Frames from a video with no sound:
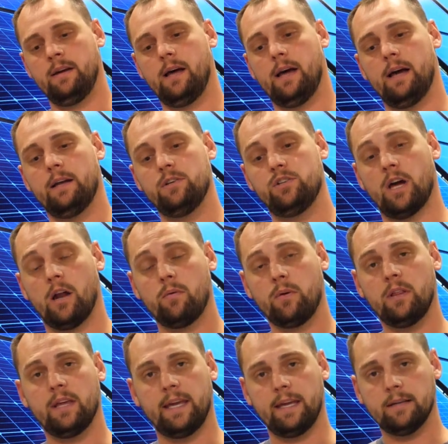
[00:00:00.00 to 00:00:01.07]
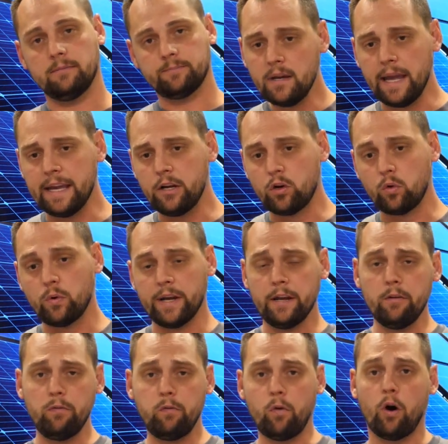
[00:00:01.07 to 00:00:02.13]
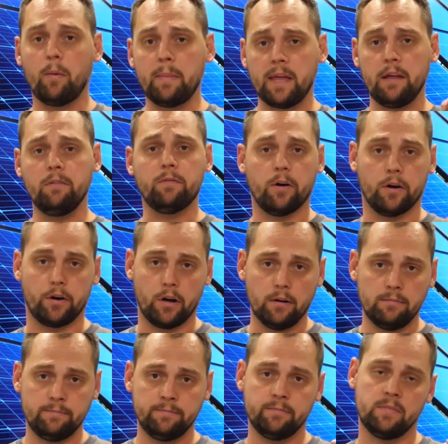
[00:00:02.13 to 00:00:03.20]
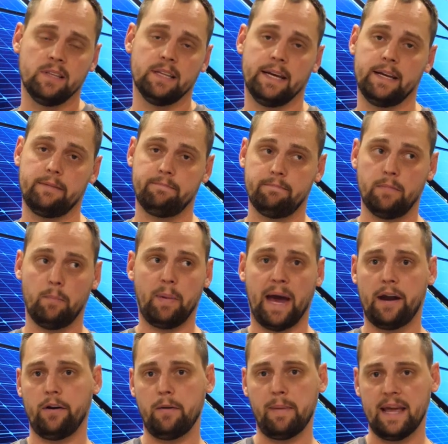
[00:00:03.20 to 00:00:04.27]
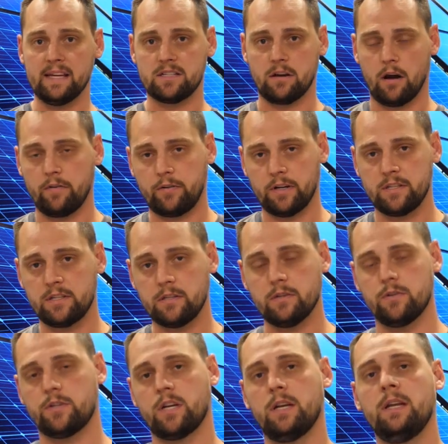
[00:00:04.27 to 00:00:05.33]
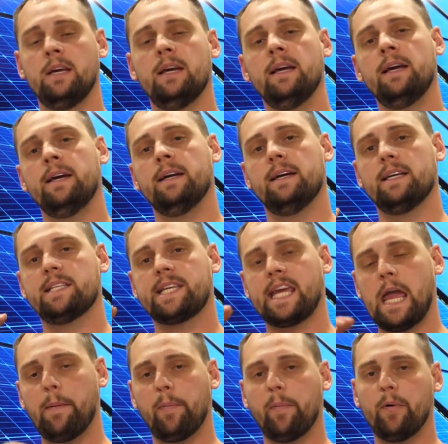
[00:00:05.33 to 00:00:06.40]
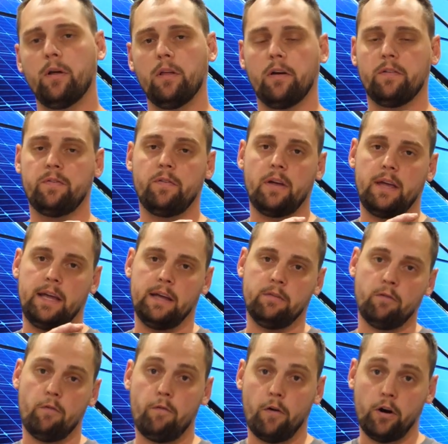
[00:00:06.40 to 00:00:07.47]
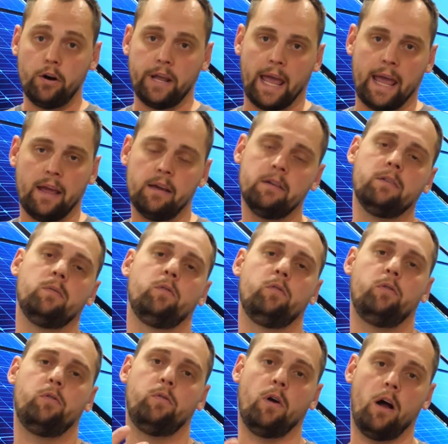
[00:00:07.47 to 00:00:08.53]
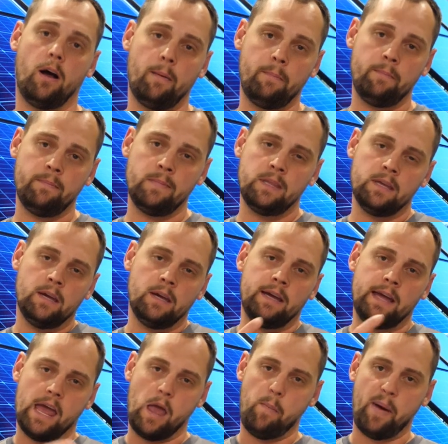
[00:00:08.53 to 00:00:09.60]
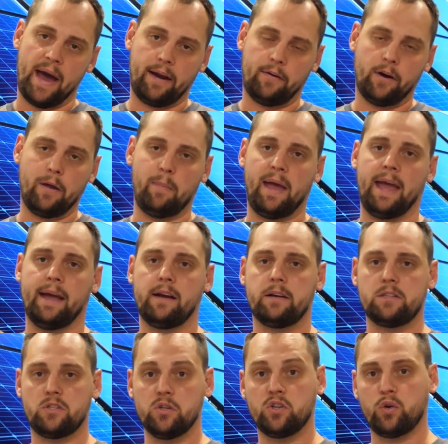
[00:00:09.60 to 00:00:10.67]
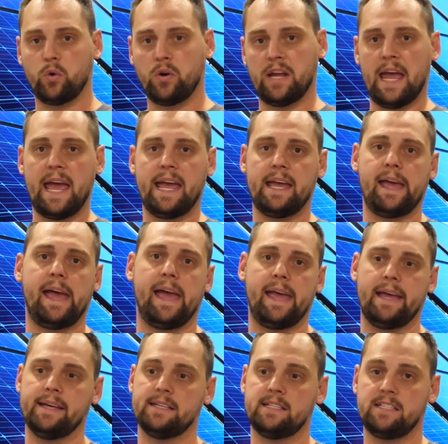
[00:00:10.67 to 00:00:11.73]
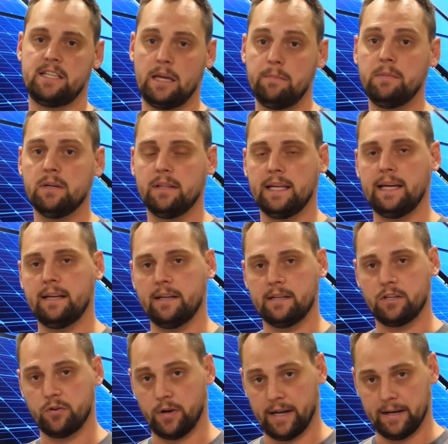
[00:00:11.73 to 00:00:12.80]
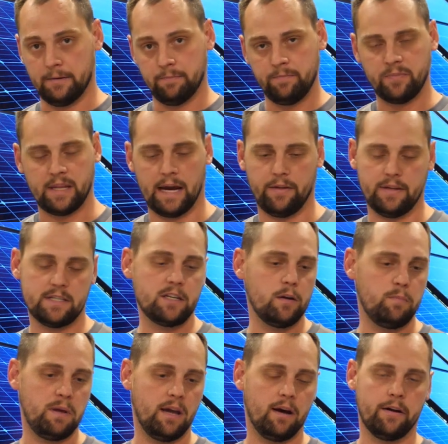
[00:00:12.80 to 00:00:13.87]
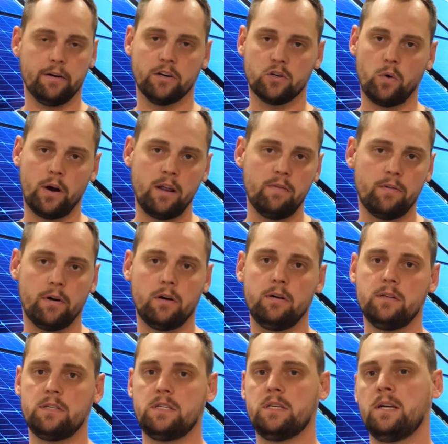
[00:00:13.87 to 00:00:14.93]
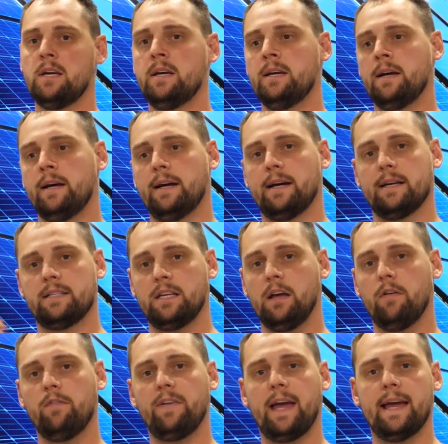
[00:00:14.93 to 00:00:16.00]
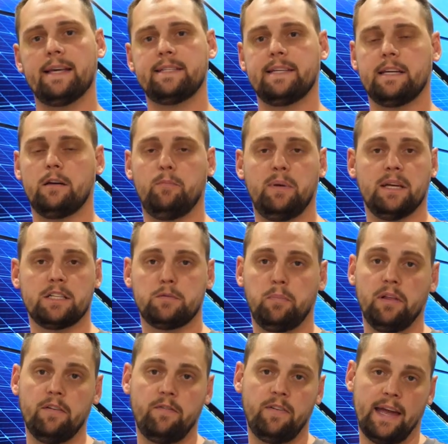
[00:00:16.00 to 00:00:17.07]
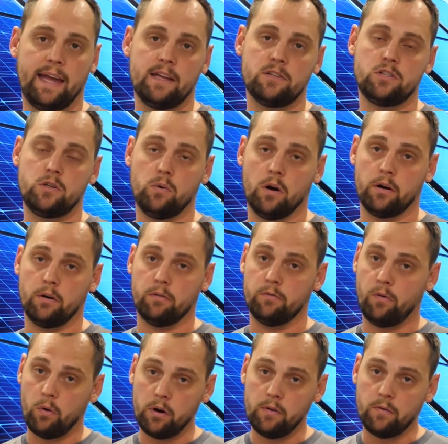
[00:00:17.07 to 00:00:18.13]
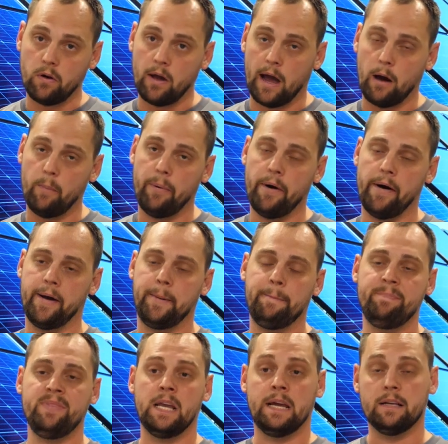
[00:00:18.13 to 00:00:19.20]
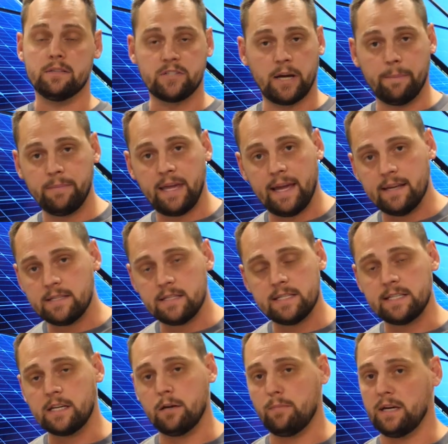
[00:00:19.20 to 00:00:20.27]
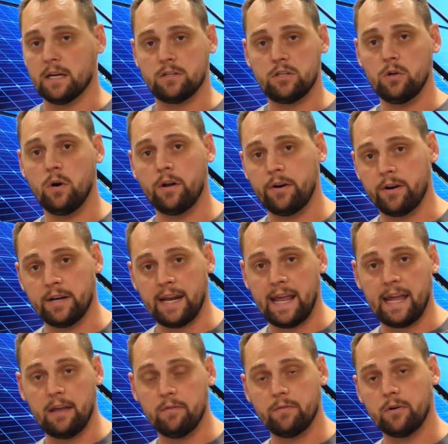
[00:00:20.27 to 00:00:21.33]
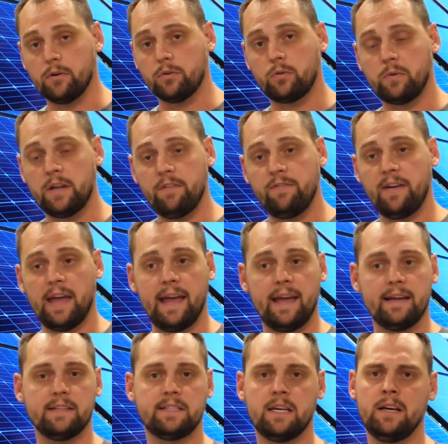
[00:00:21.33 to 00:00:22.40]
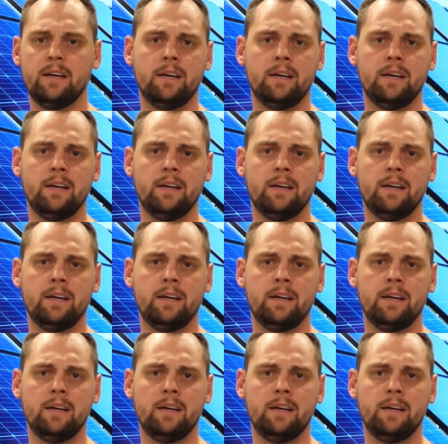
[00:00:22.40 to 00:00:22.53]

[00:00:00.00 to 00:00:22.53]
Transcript: uh, generally a grid forming inverter, like a battery based off-grid solution, is capable of inverting from a battery bank to create a simulated grid. Now this could be one hundred twenty volts, Uh, single phase, it could be a split phase, two hundred forty volt output. In some cases, it could be a two hundred eight volt three phase.